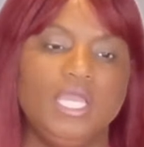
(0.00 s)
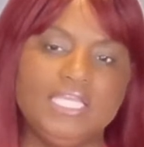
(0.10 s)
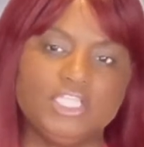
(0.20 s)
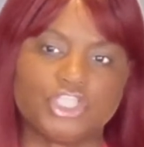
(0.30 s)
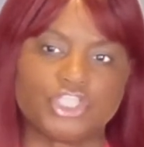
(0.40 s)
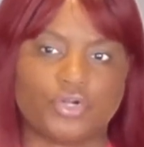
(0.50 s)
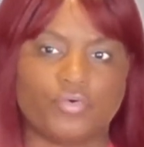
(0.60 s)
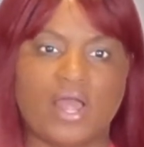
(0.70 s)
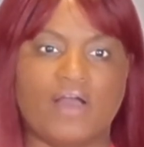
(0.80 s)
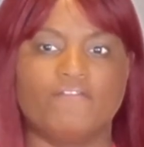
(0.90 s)

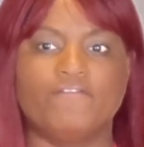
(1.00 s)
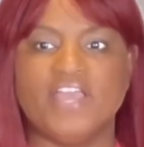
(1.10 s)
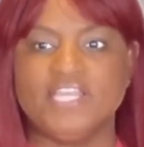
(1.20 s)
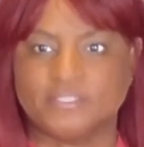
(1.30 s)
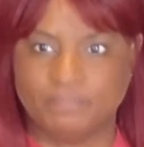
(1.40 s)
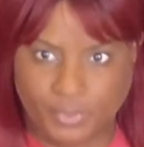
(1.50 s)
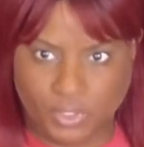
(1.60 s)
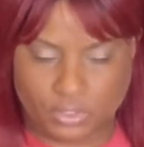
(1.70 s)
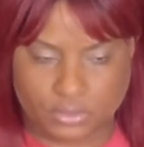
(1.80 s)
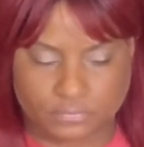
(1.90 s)
Instagram,
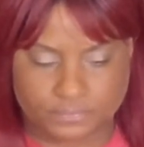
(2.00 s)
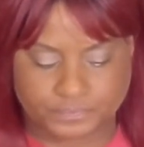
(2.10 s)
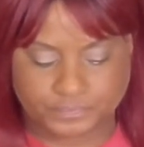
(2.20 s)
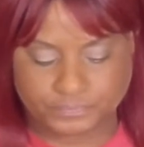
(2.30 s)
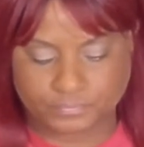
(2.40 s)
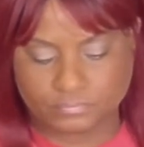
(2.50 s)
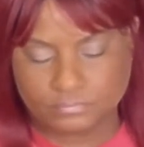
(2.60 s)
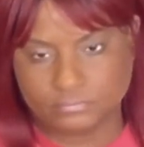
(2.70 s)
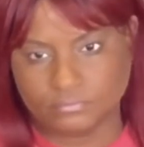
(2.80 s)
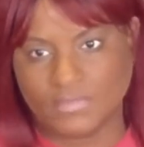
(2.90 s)
Facebook.
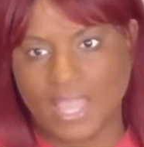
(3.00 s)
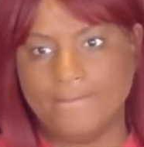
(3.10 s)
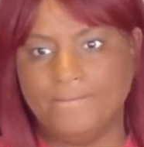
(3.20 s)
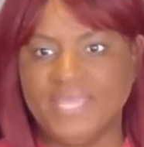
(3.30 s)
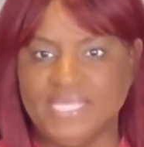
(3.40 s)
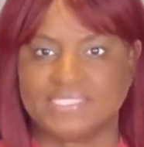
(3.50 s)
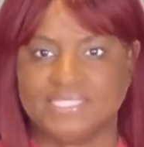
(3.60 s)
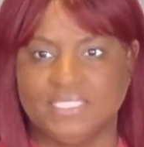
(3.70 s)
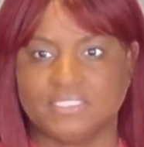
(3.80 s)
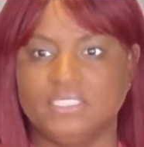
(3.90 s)
A
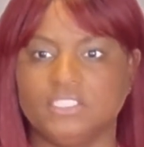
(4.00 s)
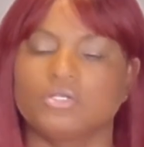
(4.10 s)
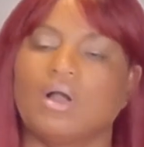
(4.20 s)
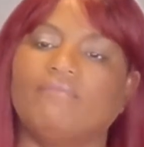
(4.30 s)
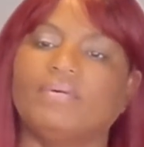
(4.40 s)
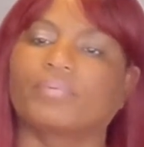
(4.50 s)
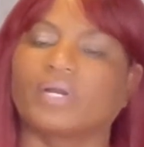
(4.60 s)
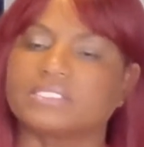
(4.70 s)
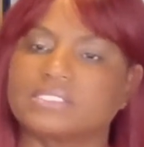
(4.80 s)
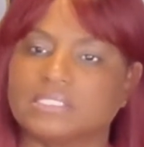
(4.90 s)
business needs to have a
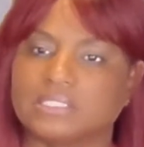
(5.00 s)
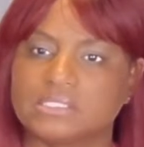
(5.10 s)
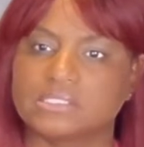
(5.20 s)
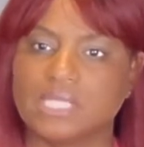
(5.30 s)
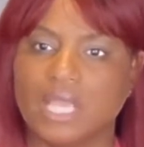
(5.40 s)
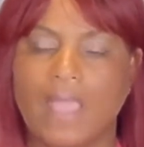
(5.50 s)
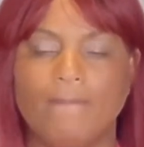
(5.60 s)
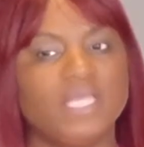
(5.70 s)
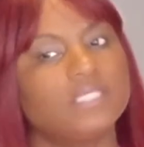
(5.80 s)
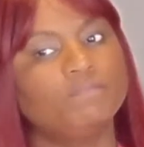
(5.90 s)
presence
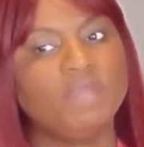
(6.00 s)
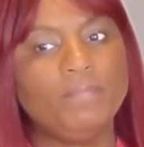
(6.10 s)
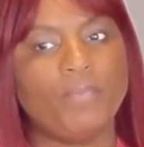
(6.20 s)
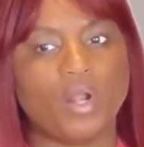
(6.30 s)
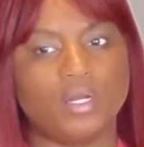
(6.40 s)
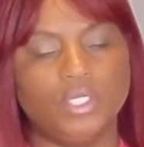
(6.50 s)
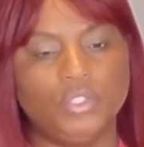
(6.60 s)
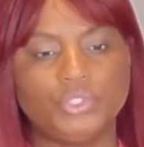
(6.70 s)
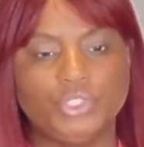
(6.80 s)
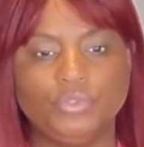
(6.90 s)
because people are going
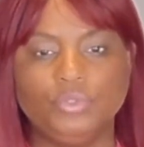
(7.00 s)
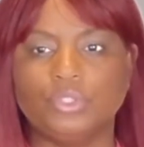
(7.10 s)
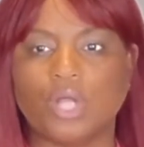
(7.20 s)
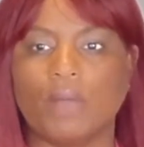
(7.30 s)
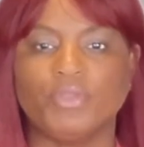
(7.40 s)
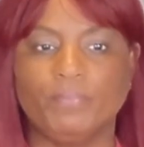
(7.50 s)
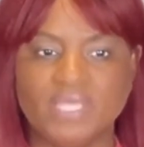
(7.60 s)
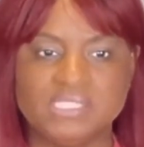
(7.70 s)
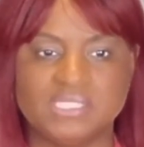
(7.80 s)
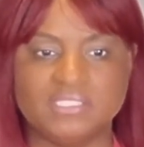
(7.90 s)
to look up your
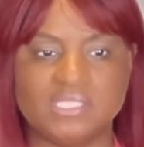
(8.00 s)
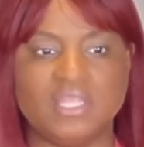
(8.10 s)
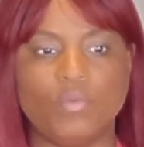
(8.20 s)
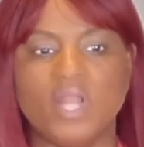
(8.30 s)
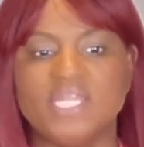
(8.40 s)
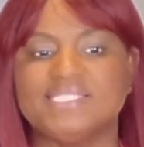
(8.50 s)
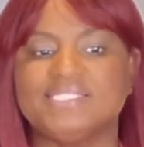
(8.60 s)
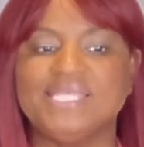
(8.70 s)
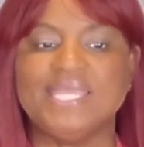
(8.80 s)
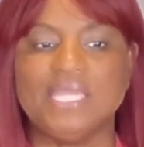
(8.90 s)
business and they want to
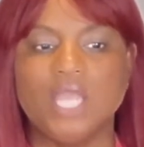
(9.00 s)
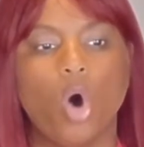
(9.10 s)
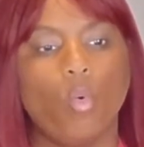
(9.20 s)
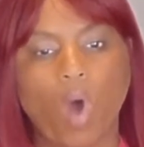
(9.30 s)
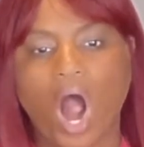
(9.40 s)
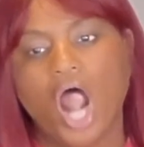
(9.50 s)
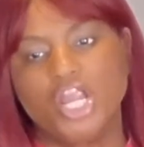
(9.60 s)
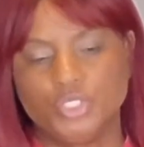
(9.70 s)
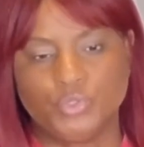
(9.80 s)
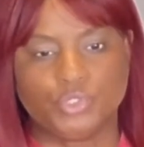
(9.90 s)
see what are
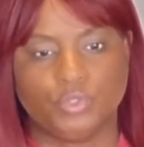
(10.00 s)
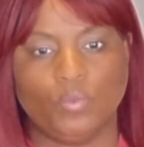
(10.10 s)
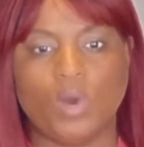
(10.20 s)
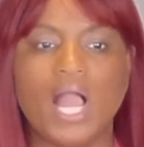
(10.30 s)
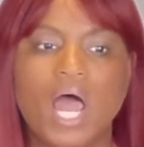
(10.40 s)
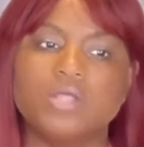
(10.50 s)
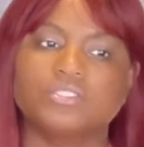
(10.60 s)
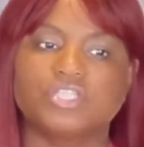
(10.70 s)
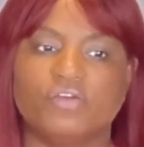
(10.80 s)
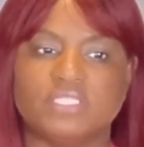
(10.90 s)
you doing, what kind of
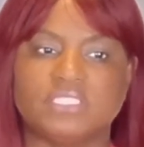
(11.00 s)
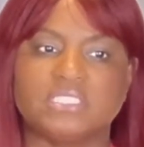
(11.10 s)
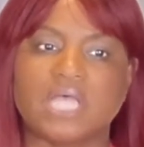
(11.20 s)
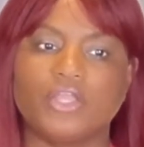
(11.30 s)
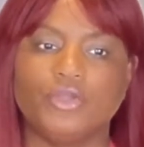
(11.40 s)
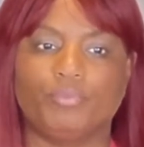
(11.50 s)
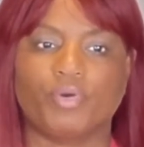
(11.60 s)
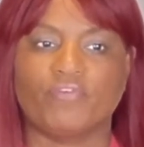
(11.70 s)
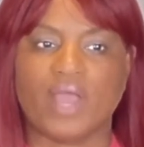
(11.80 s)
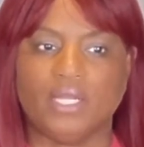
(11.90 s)
services are you
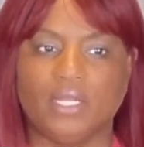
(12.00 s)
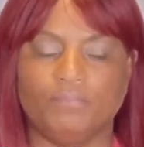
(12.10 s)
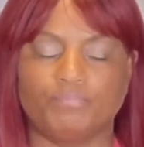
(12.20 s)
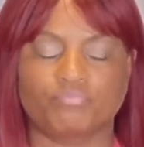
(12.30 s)
providing.